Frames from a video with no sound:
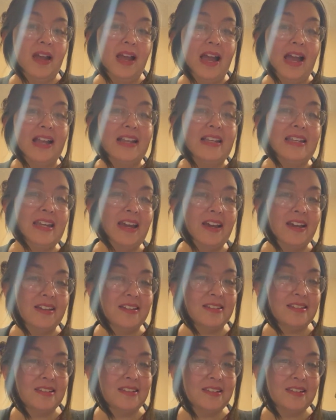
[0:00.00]
And yet,
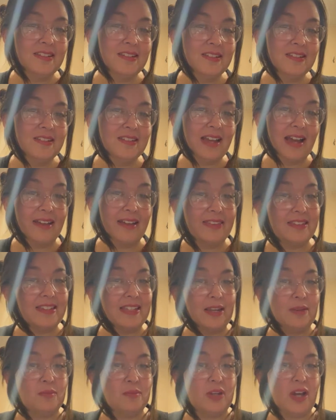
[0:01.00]
at the
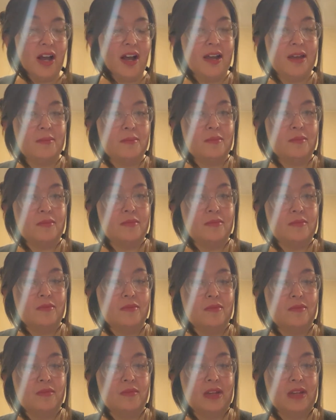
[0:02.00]
same time,
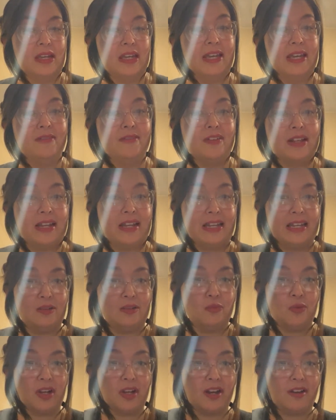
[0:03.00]
even in
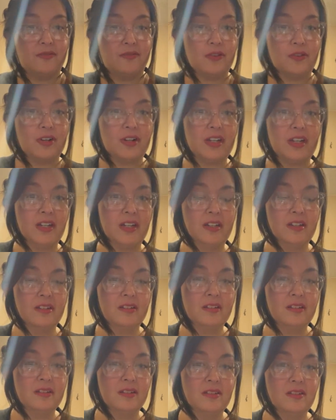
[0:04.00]
recovery,
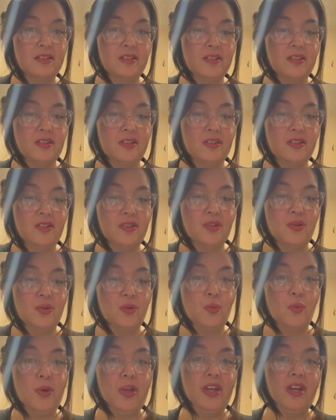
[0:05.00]

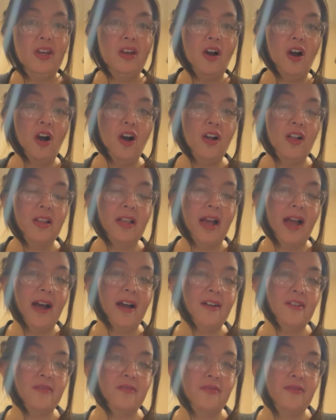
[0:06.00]
we all
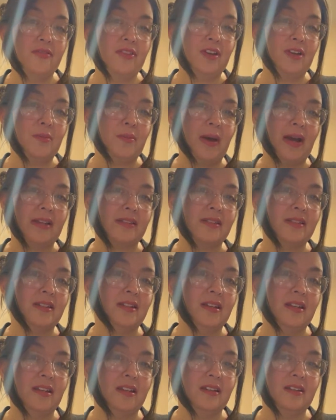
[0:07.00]
have the
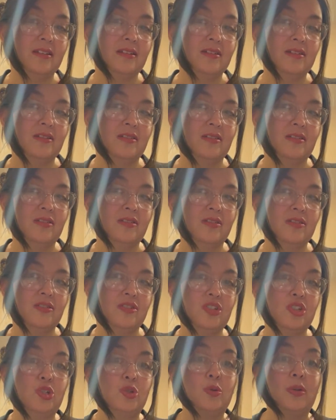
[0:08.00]
capacity
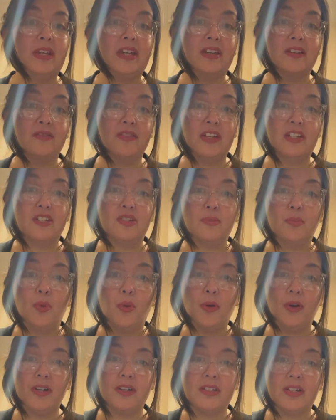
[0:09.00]
to give and to
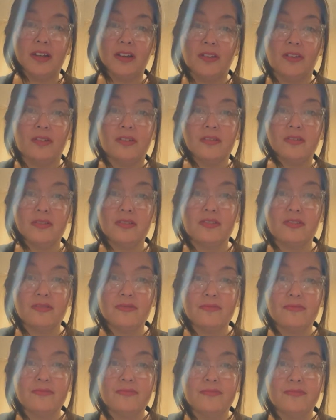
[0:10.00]
pour into others,
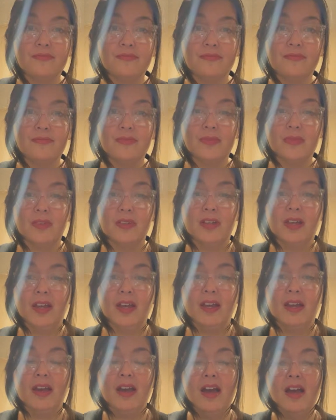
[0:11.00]
okay?